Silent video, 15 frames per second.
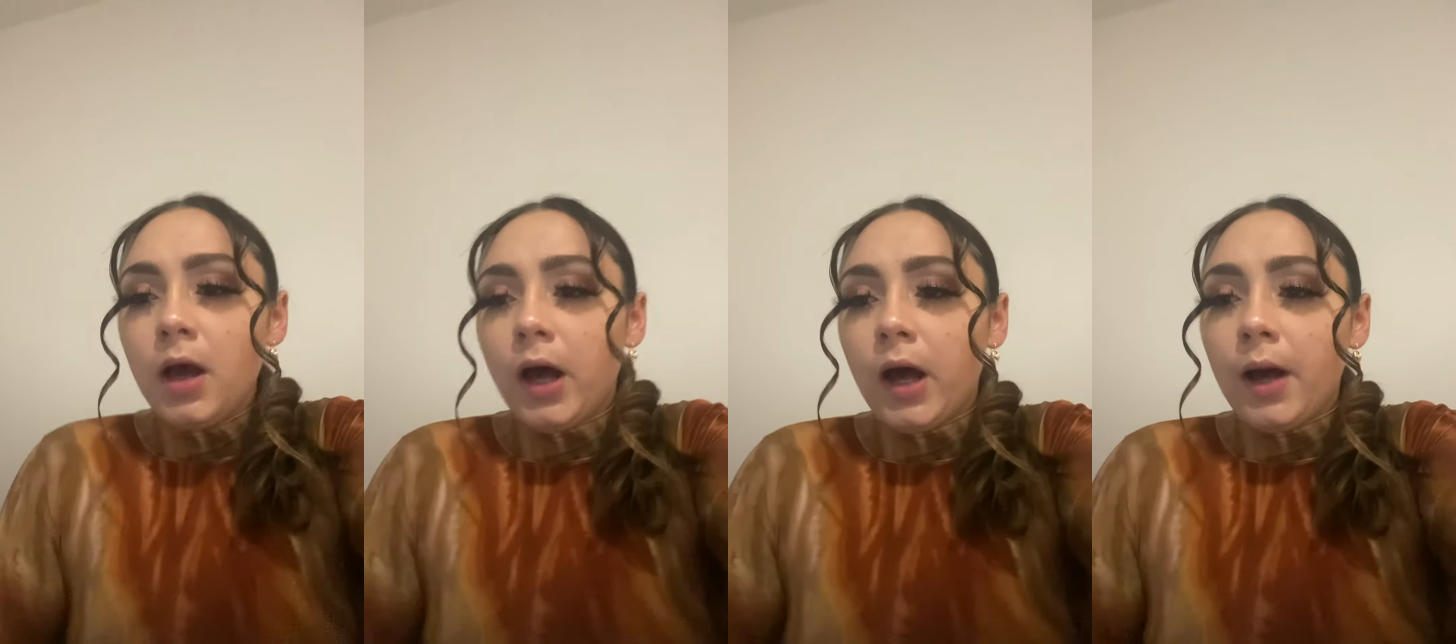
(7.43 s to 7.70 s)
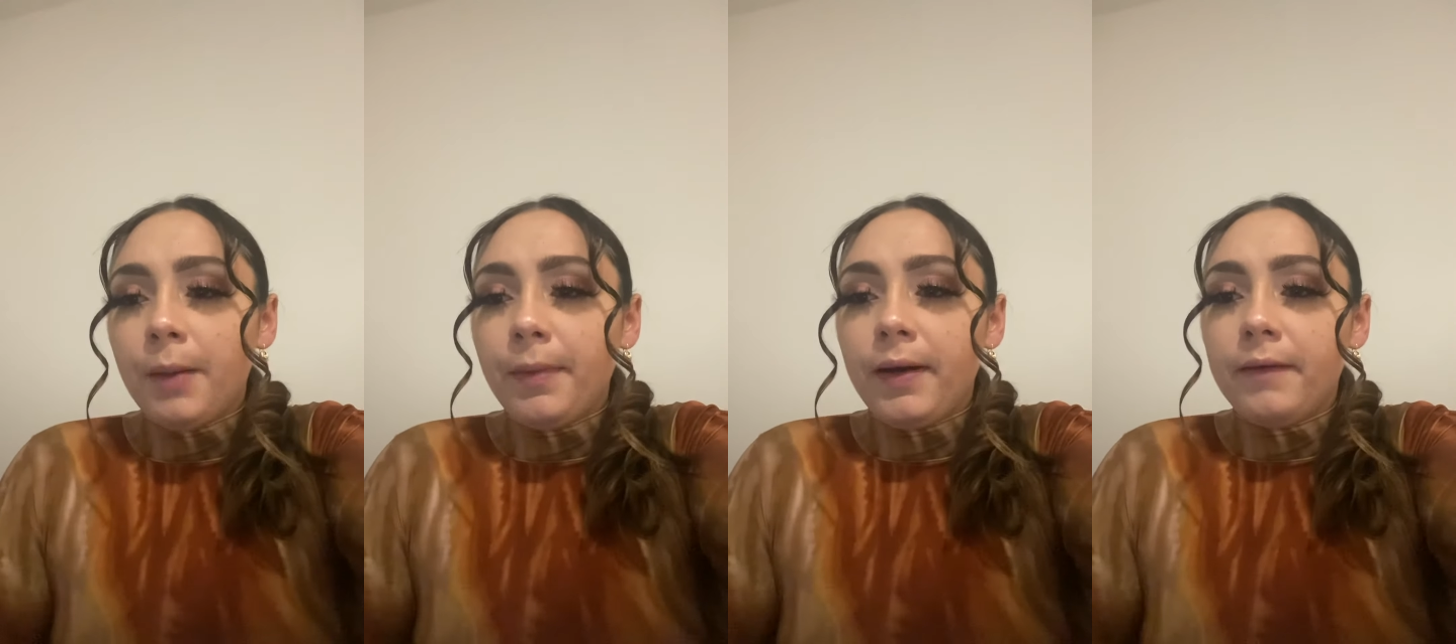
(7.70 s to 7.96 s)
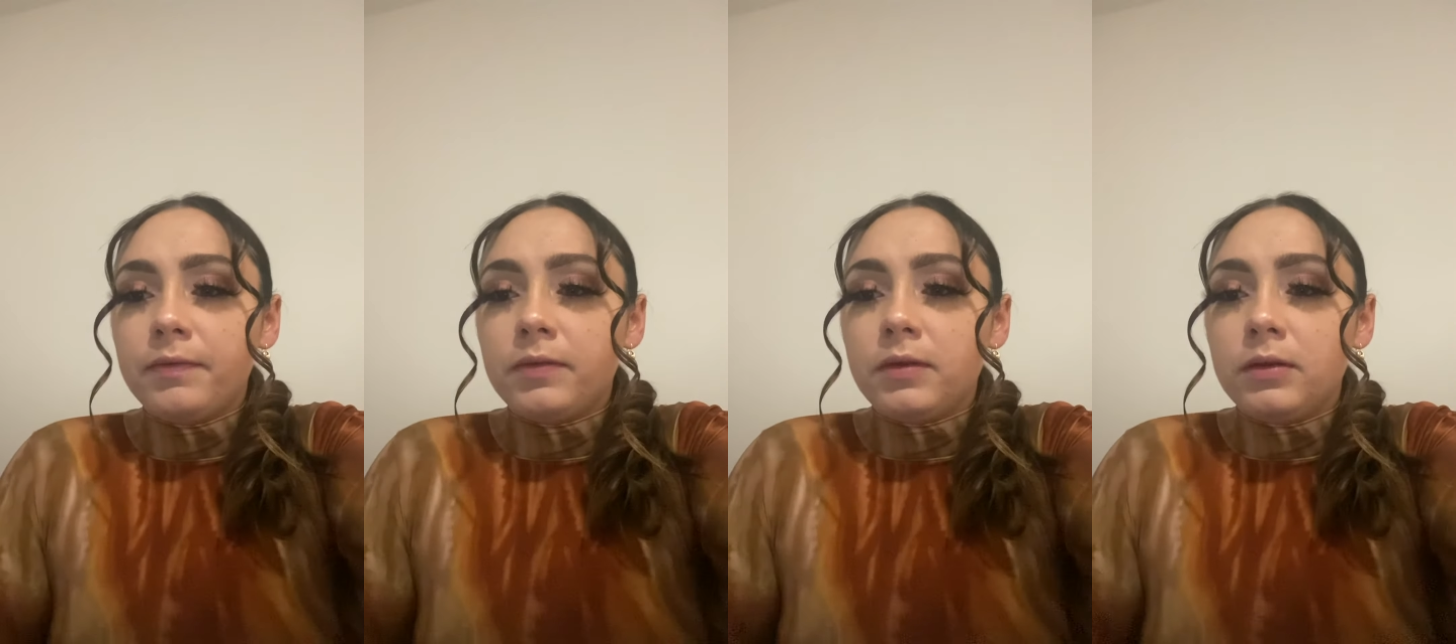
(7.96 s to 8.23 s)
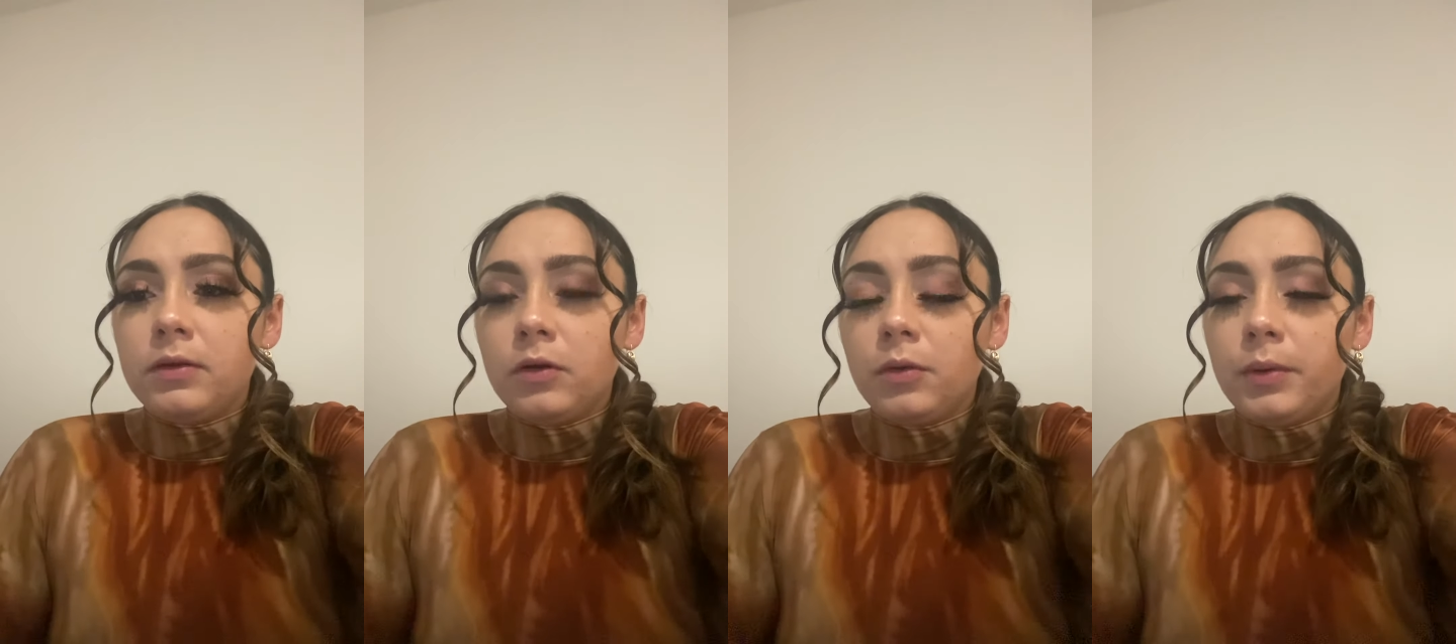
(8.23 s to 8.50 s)
have to
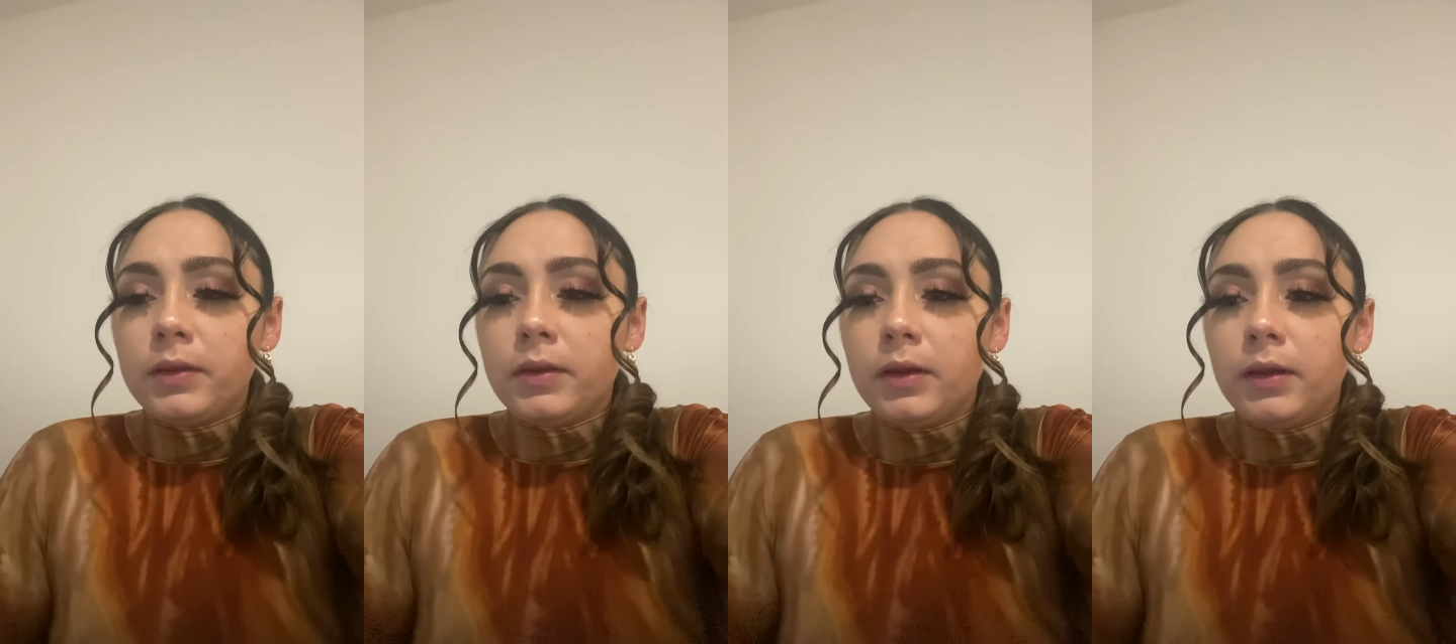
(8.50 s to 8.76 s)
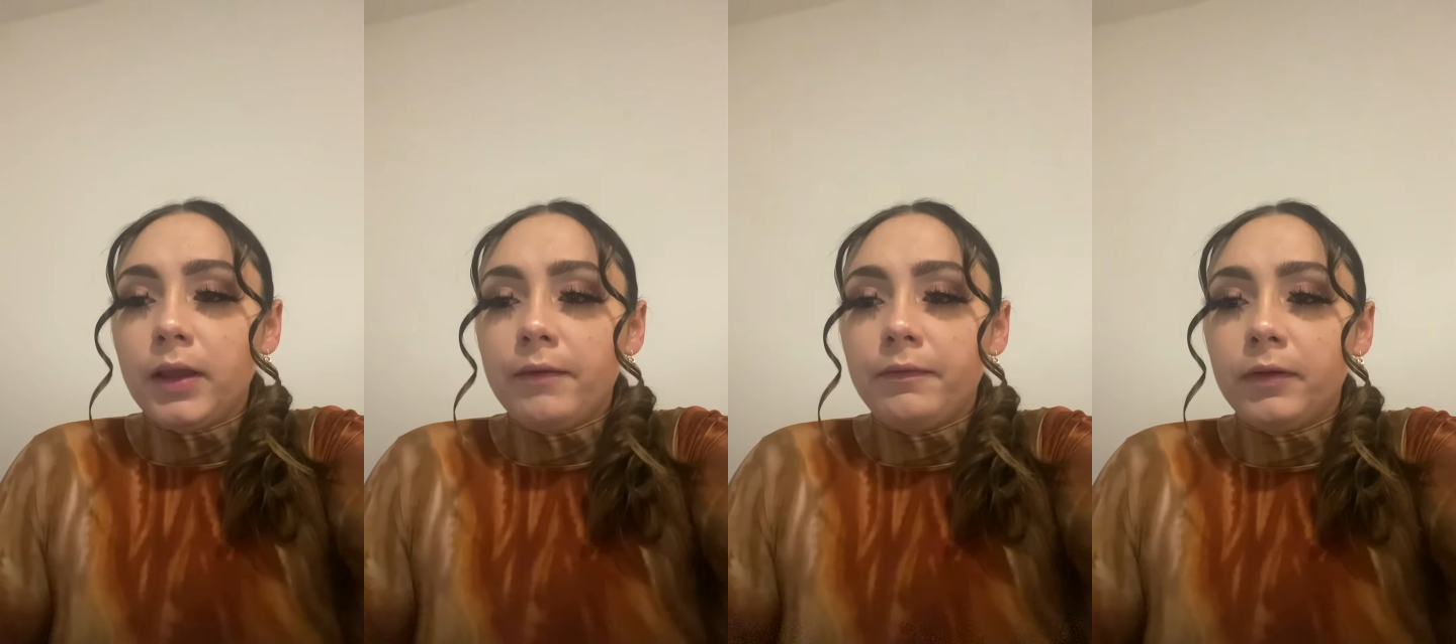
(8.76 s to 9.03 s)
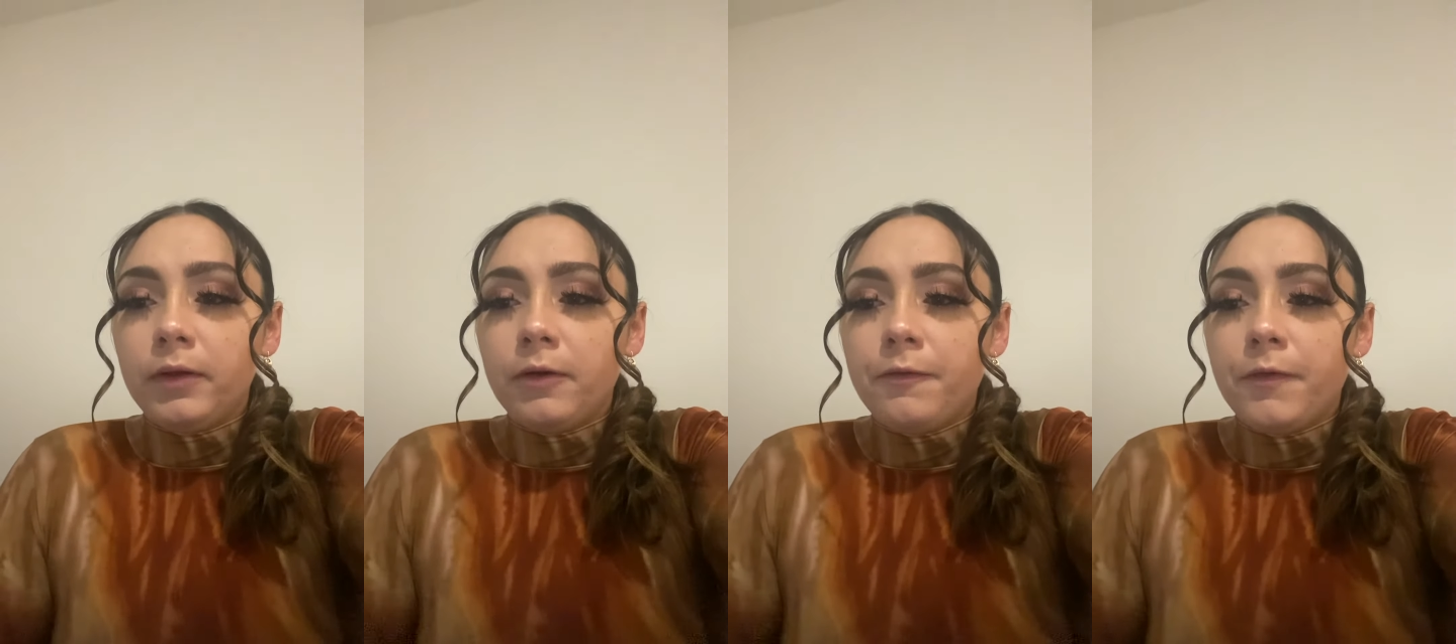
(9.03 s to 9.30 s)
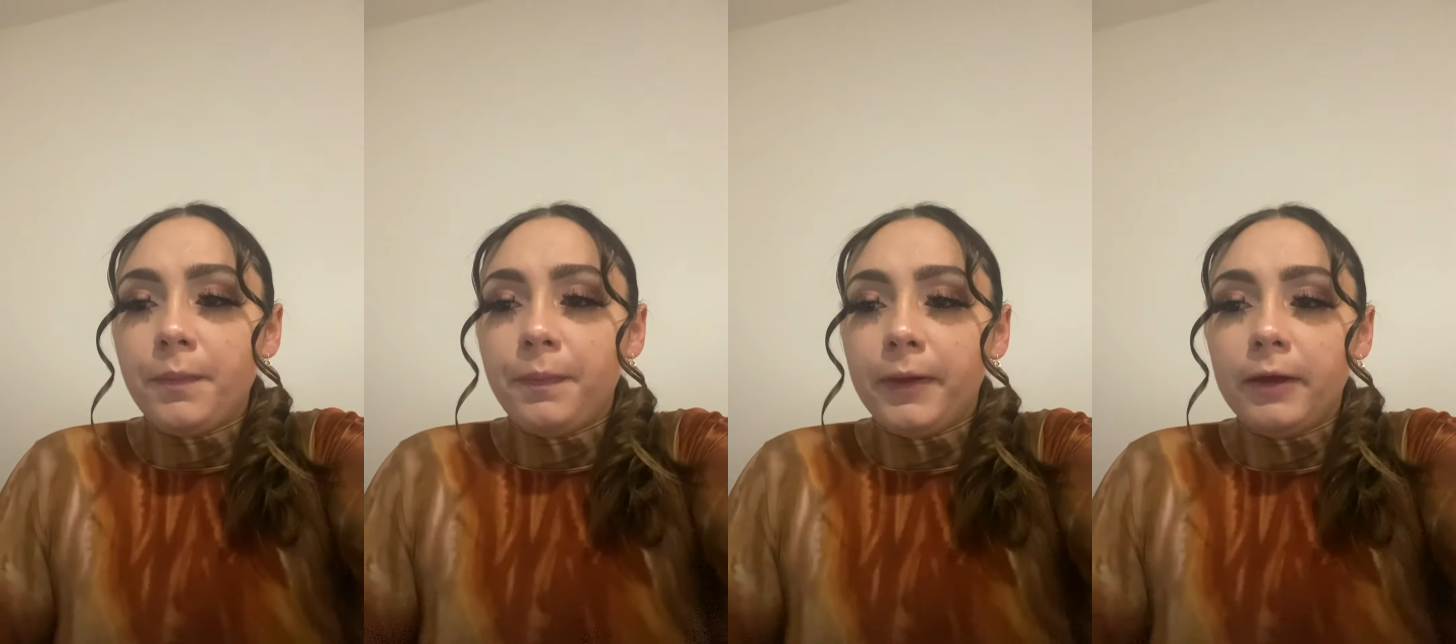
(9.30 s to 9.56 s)
deal with the level of
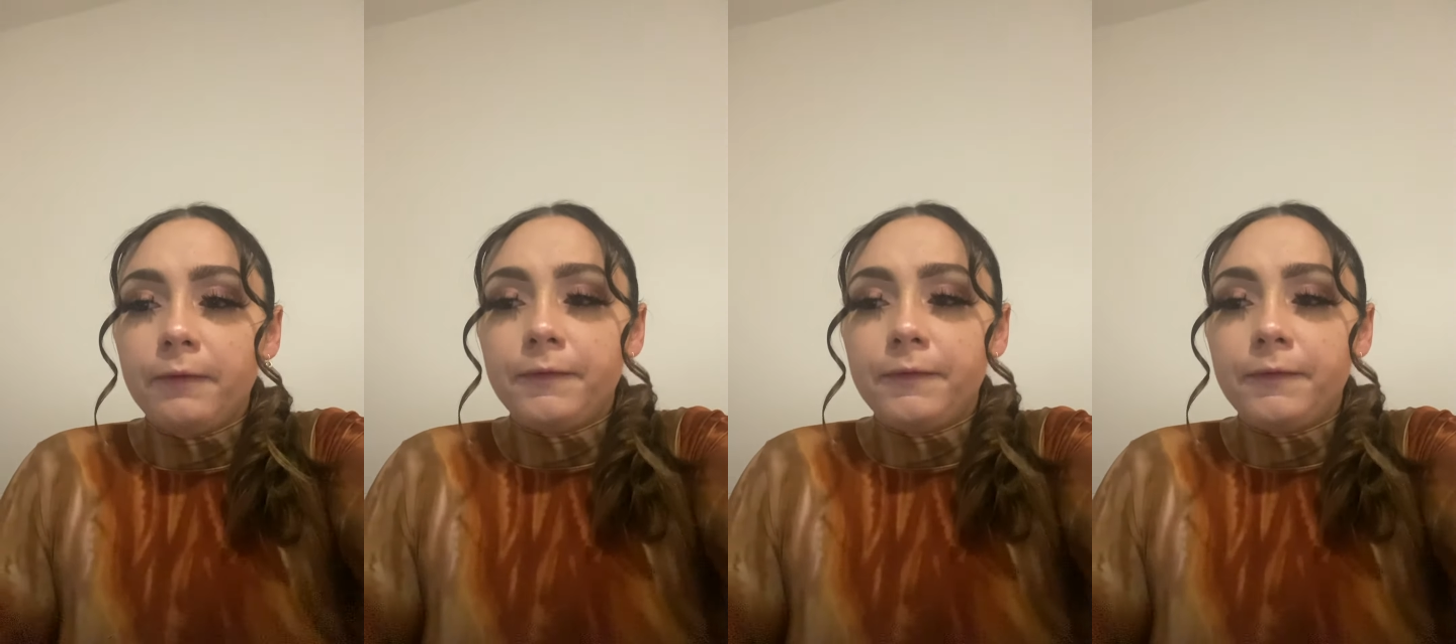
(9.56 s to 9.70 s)
the playing